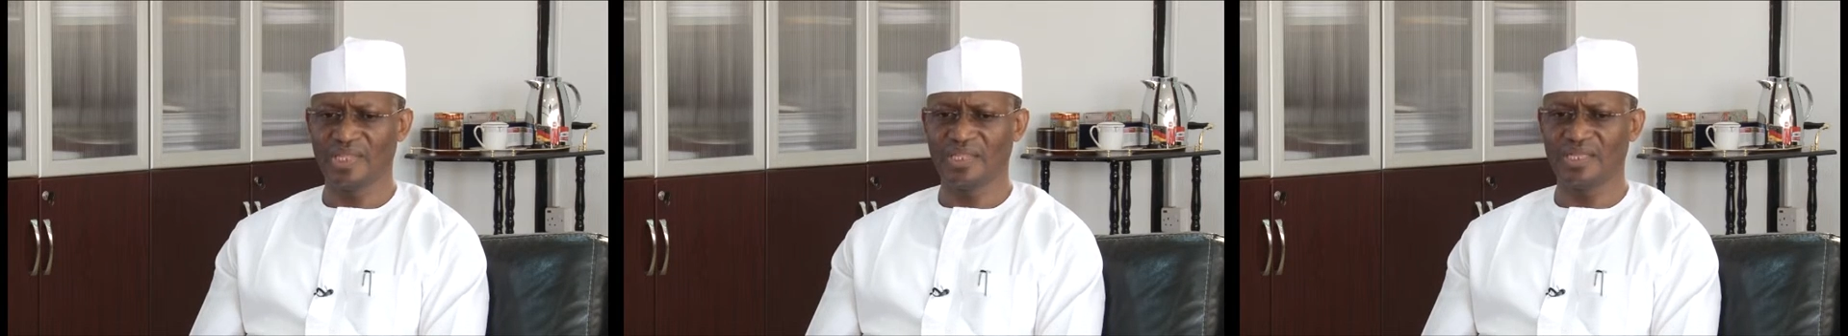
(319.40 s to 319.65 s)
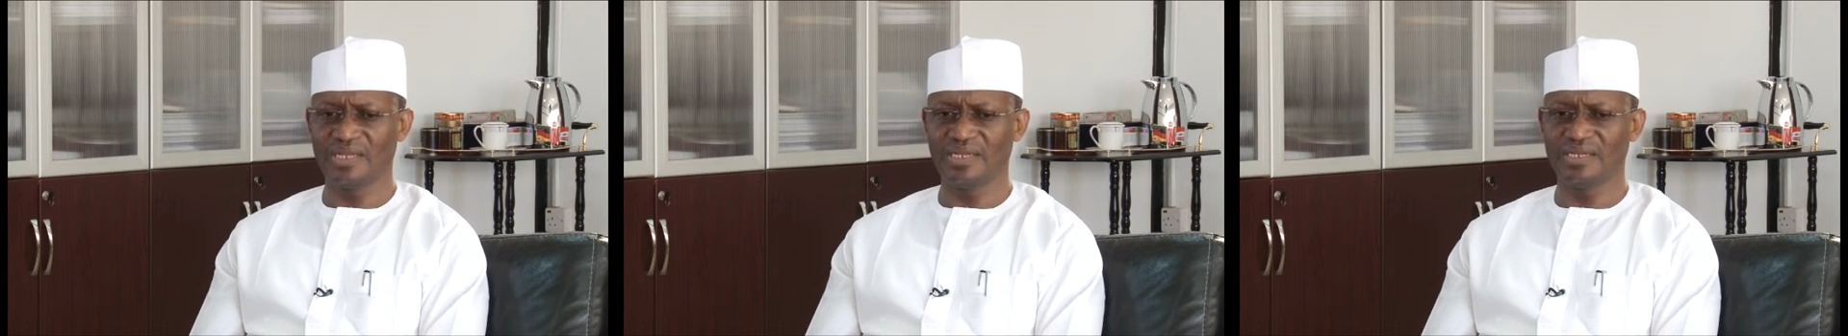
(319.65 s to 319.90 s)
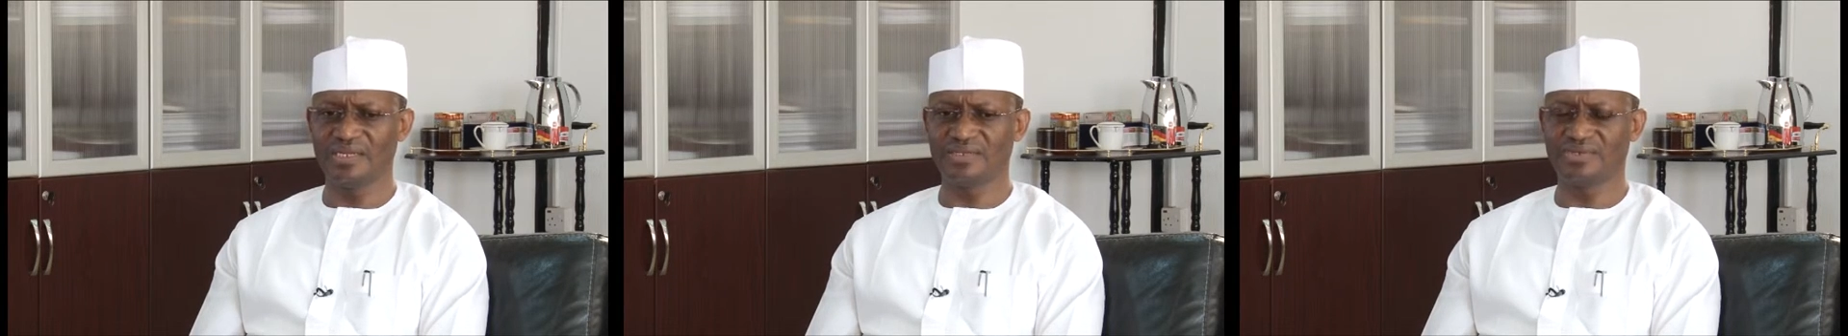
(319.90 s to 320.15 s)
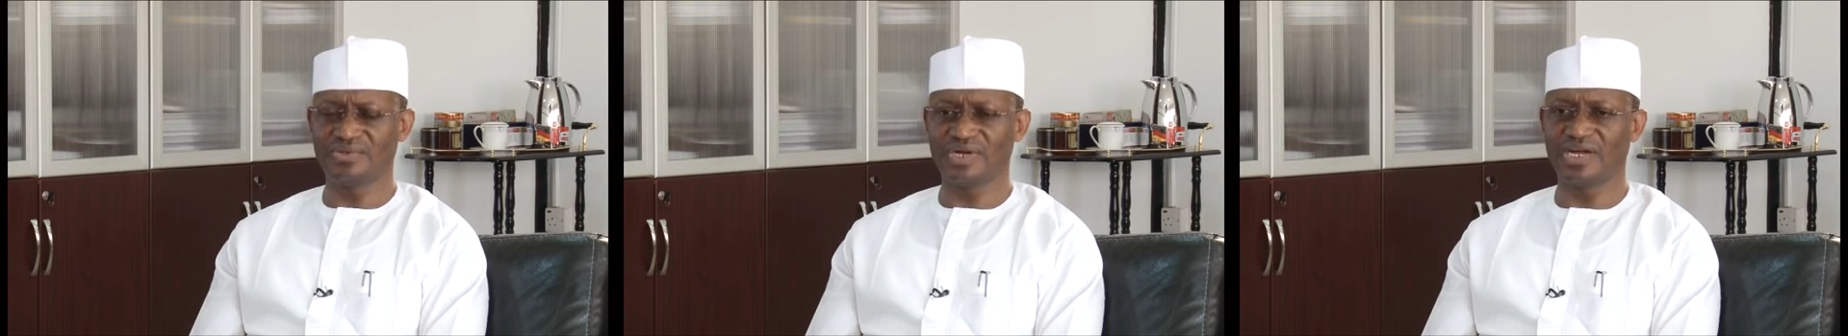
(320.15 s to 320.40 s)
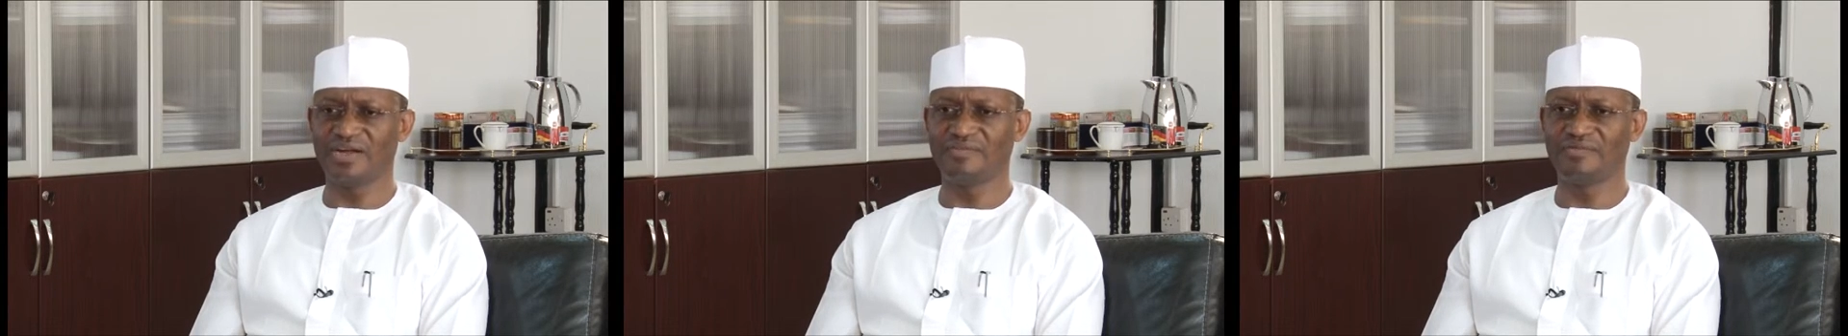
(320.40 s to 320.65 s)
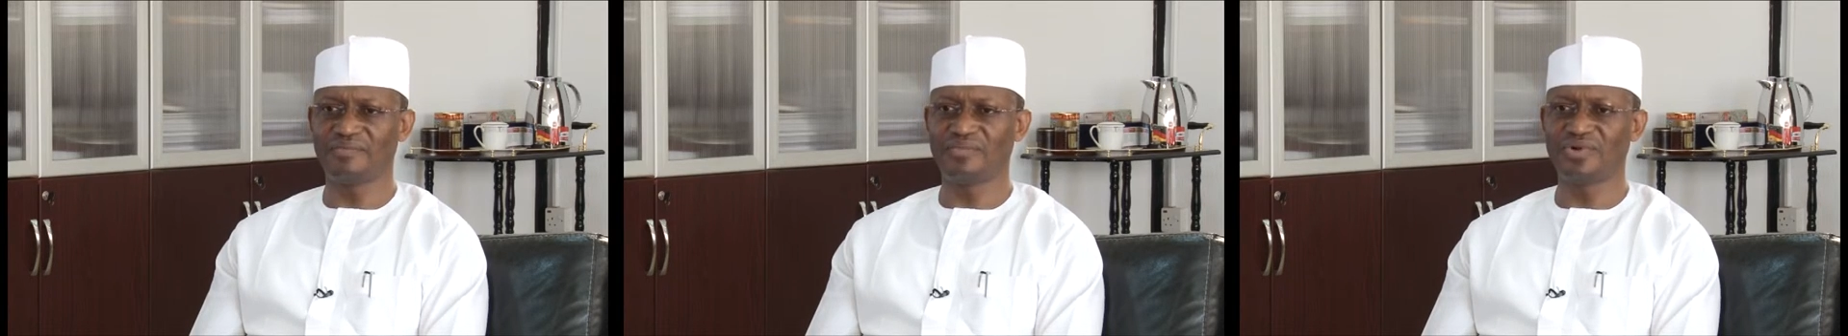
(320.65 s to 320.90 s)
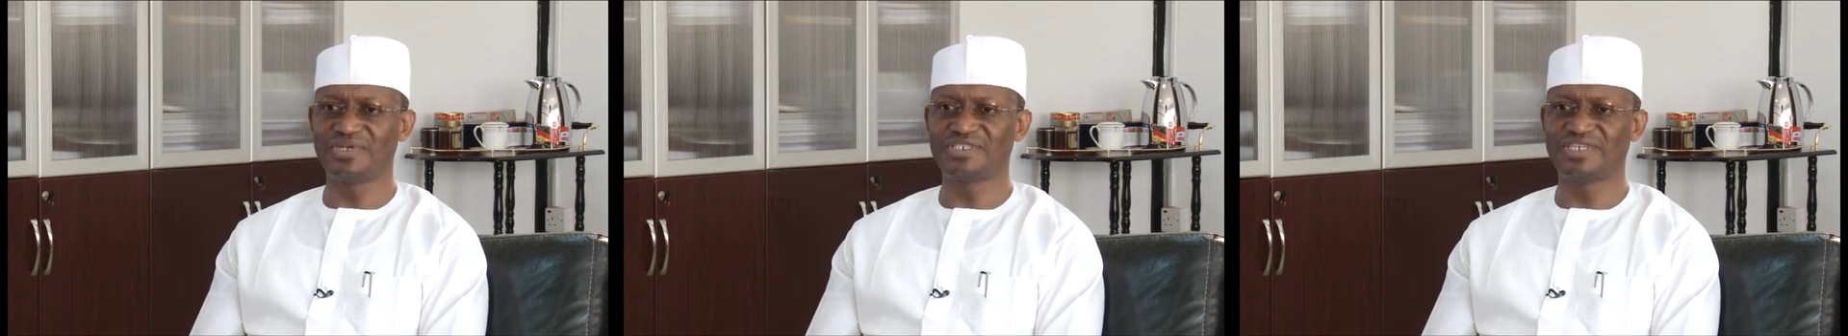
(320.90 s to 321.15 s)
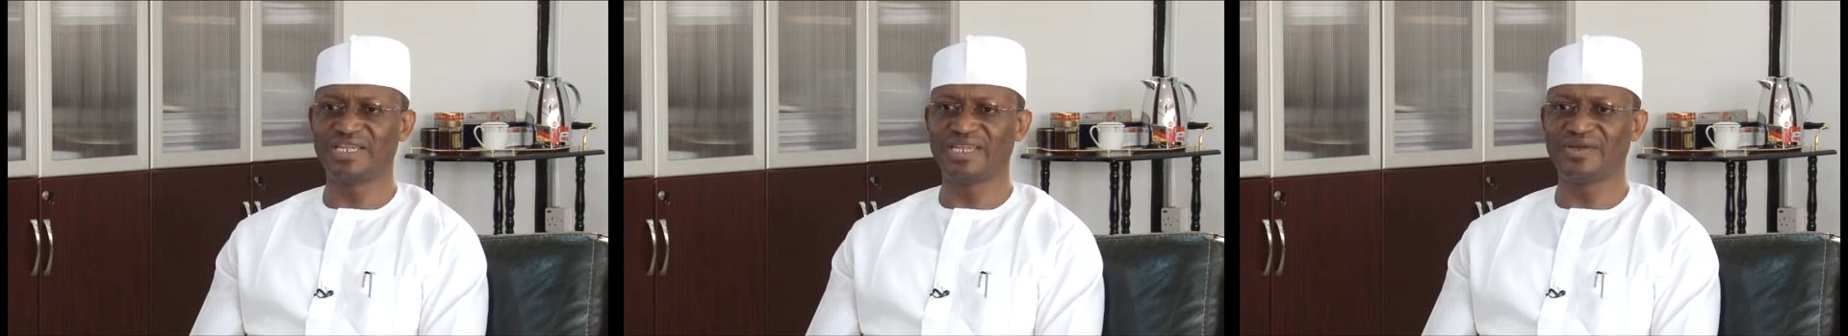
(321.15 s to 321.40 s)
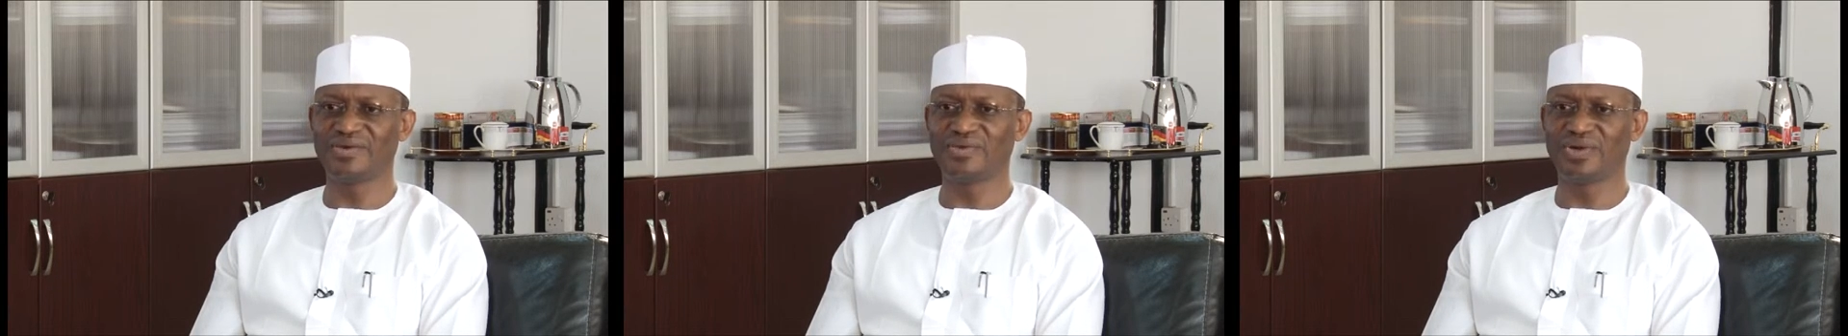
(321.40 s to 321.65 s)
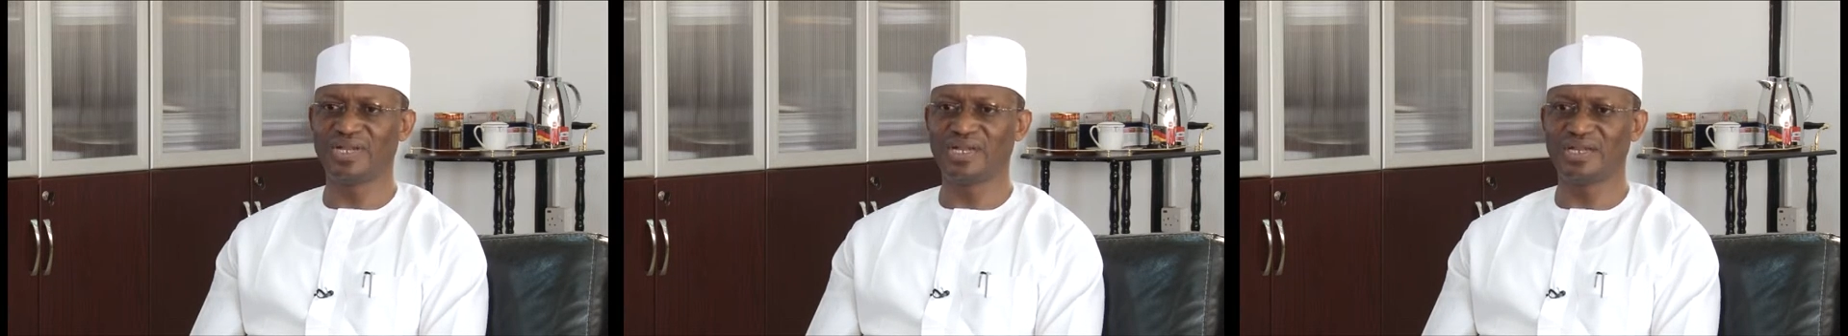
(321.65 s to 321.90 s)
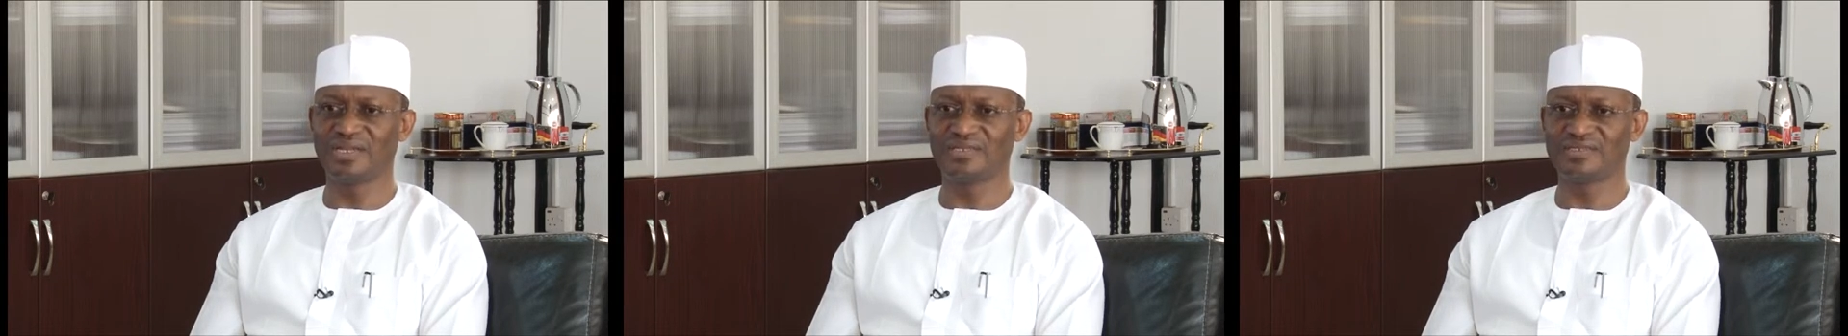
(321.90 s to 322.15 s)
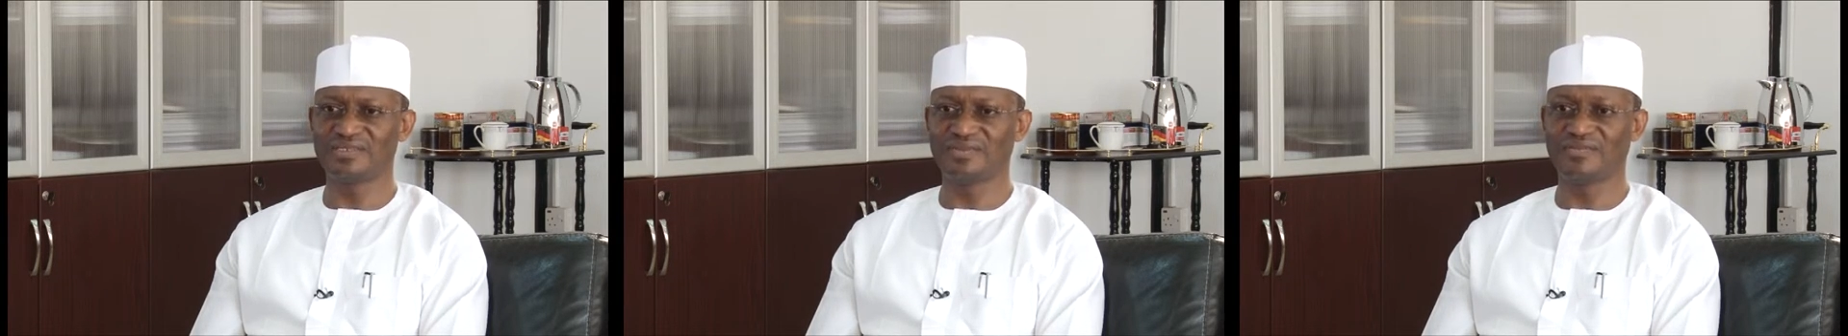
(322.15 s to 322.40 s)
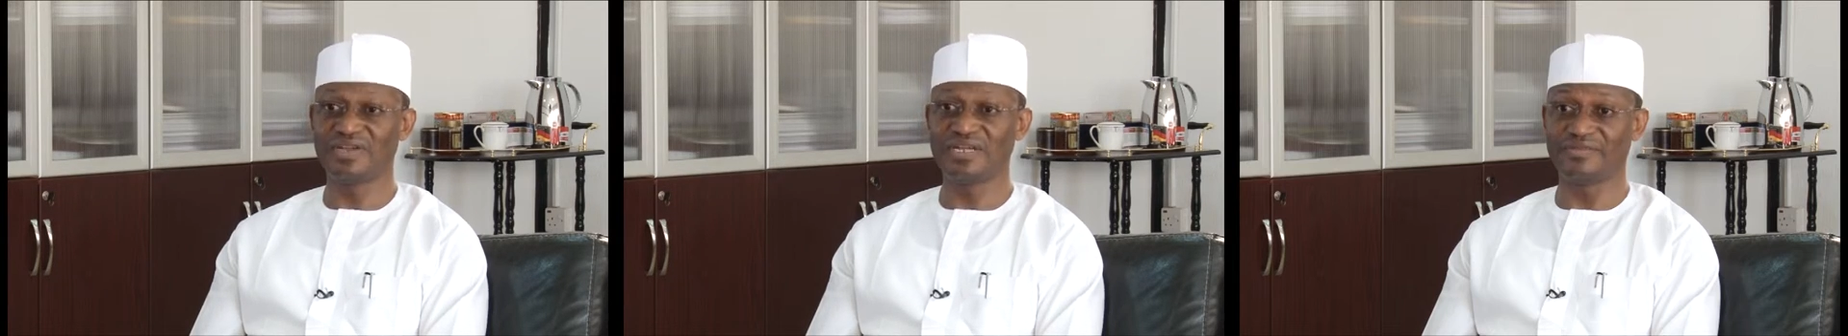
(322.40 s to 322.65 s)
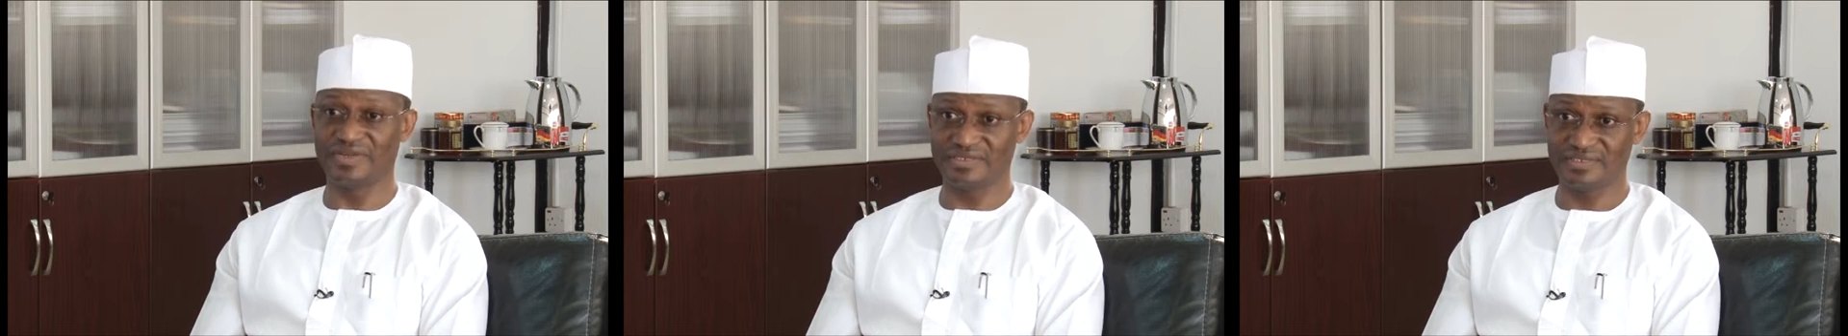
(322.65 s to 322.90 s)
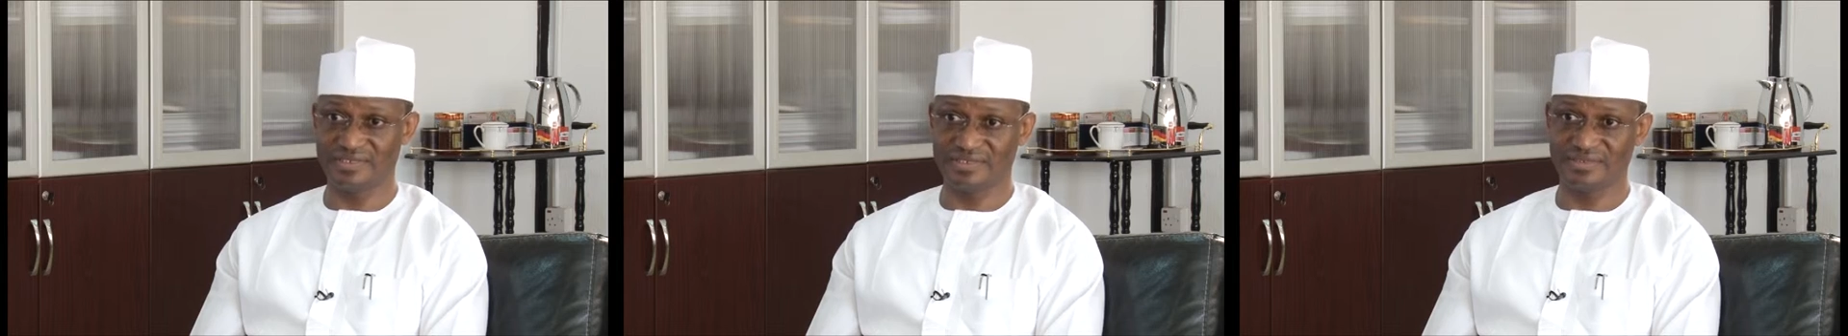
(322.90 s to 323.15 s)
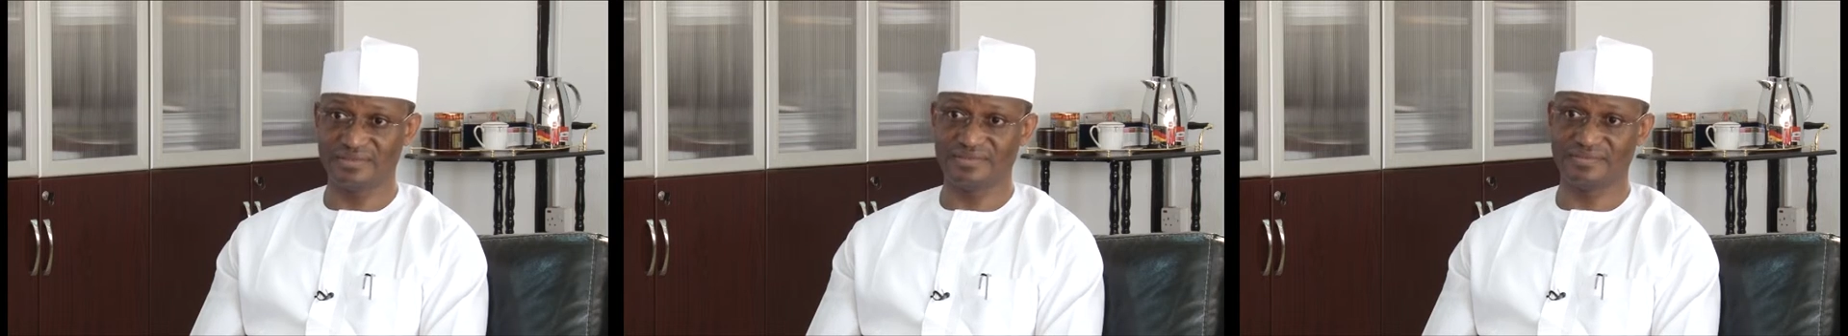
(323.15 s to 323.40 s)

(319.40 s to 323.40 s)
the need to have multilingual civil defense.